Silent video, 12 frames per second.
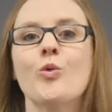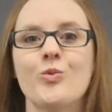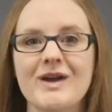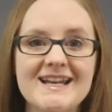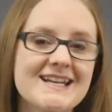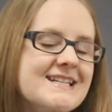
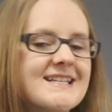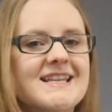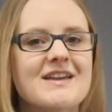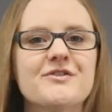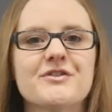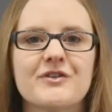We need to
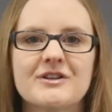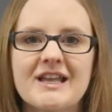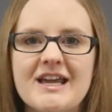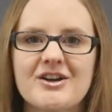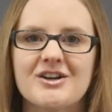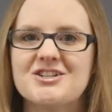save it for
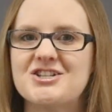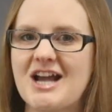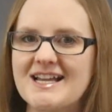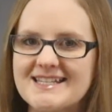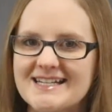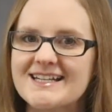later,
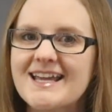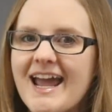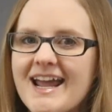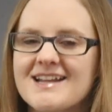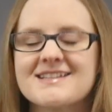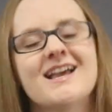just in
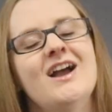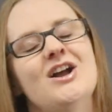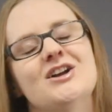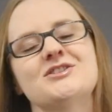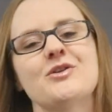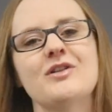case.
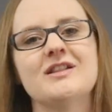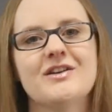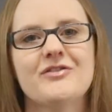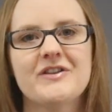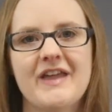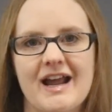So the
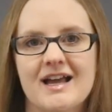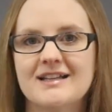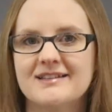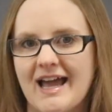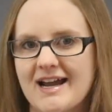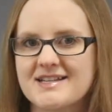liver then
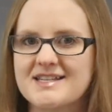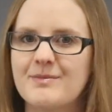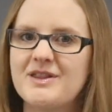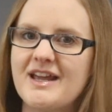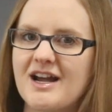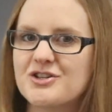collects
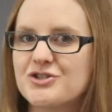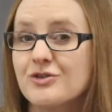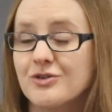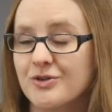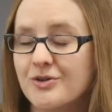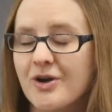some of the
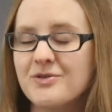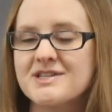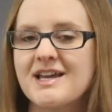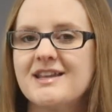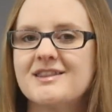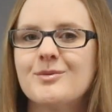extra
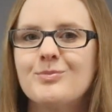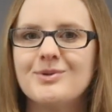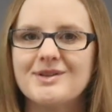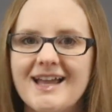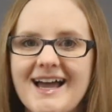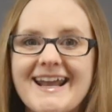glucose in the
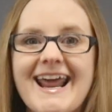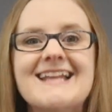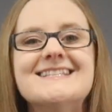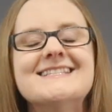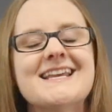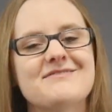blood
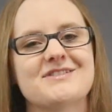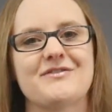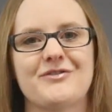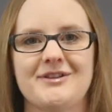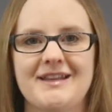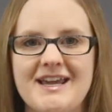and saves
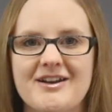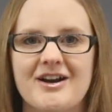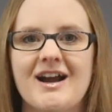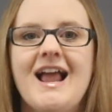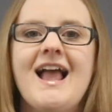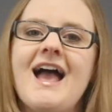it for
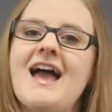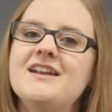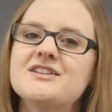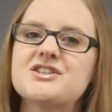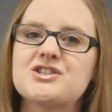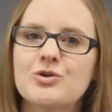later.
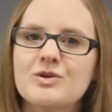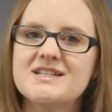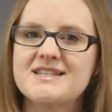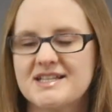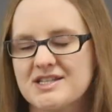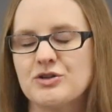And it
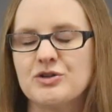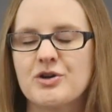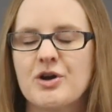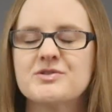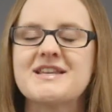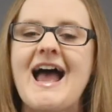stores this
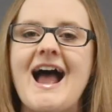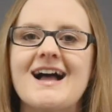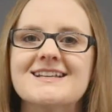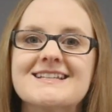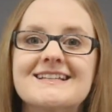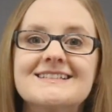glucose
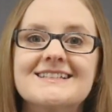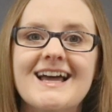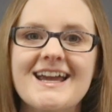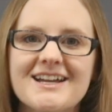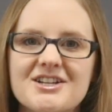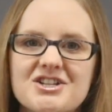as
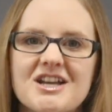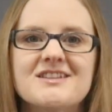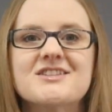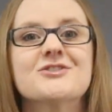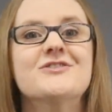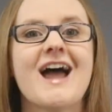
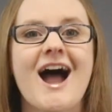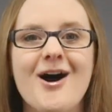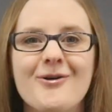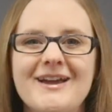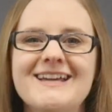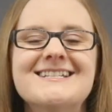glycogen. So
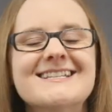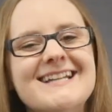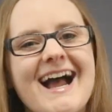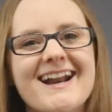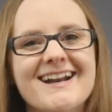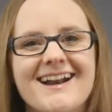now we
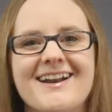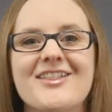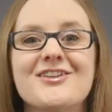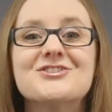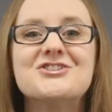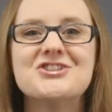just added
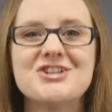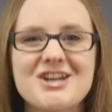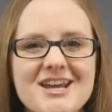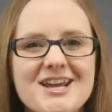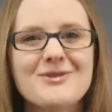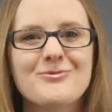another
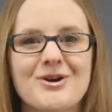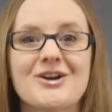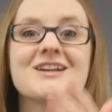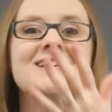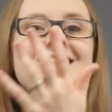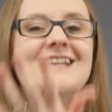G
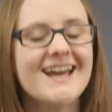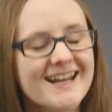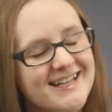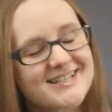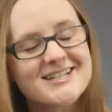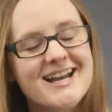word,
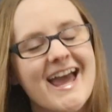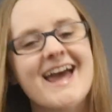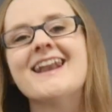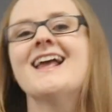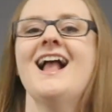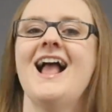
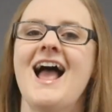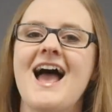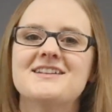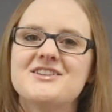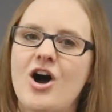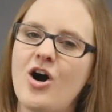glycogen.
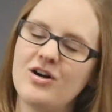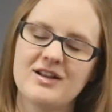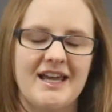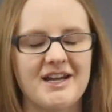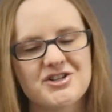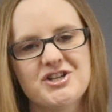And
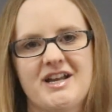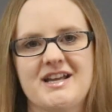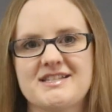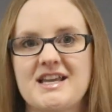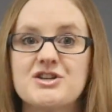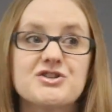all glycogen
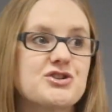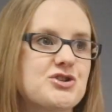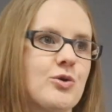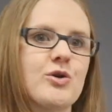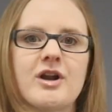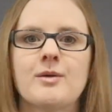is, is
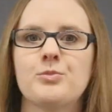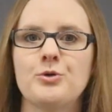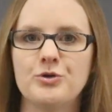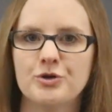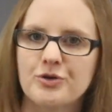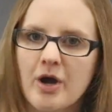stored up
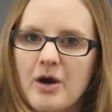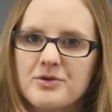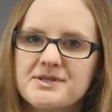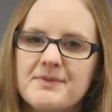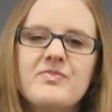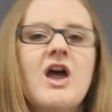
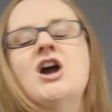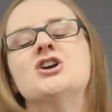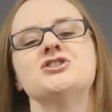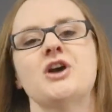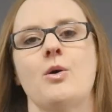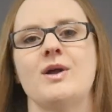glucose.
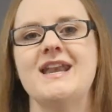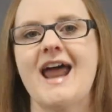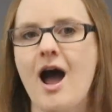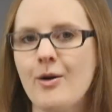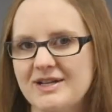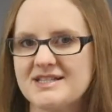So
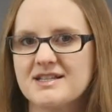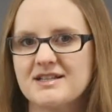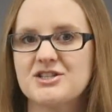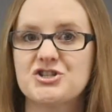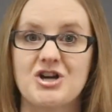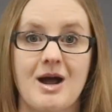now
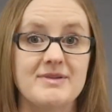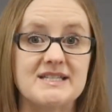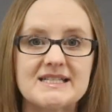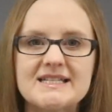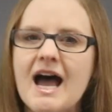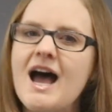insulin's job
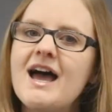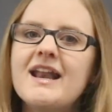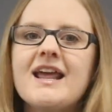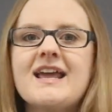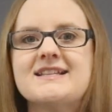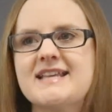is
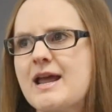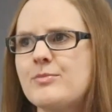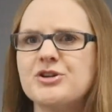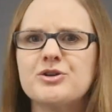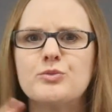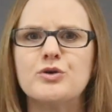done. It's
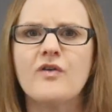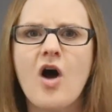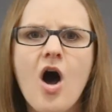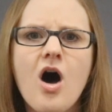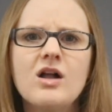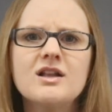able to move
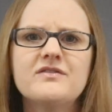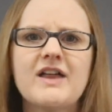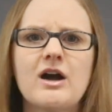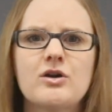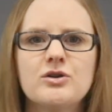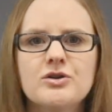all of
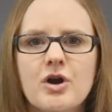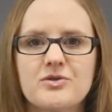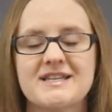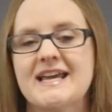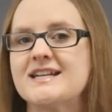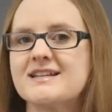that
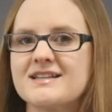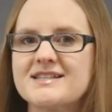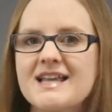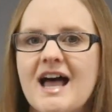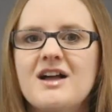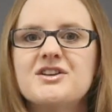glucose into the
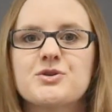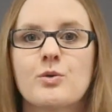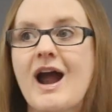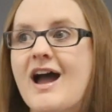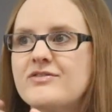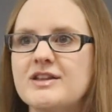cells
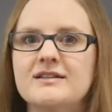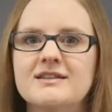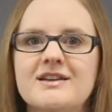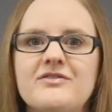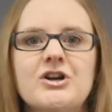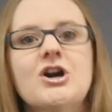or have the
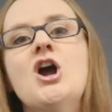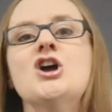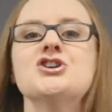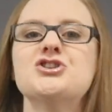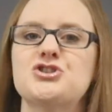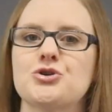liver
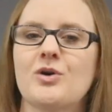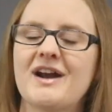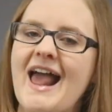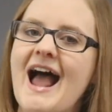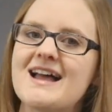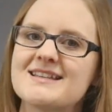store
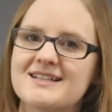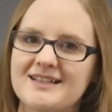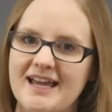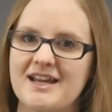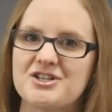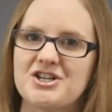it as
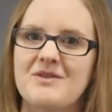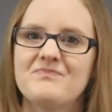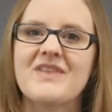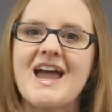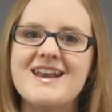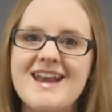glycogen.
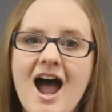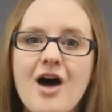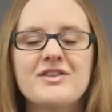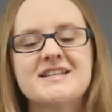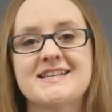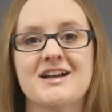And now
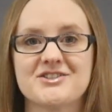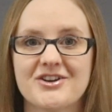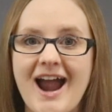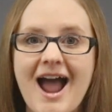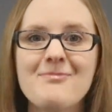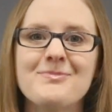the cells
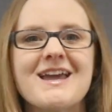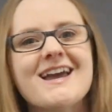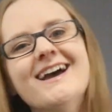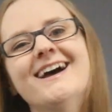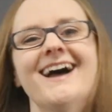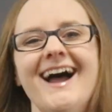are happy.